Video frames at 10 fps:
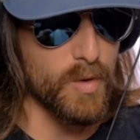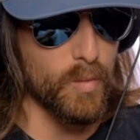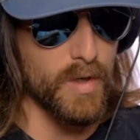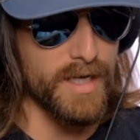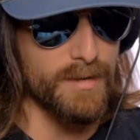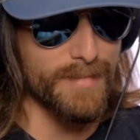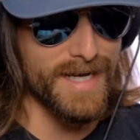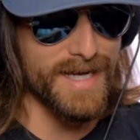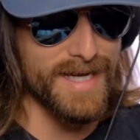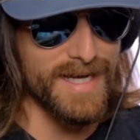won it
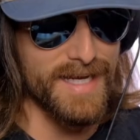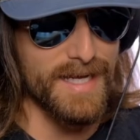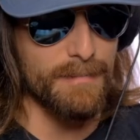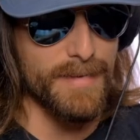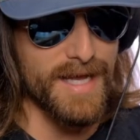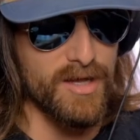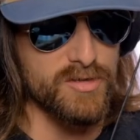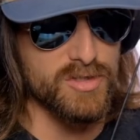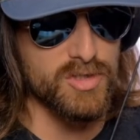by about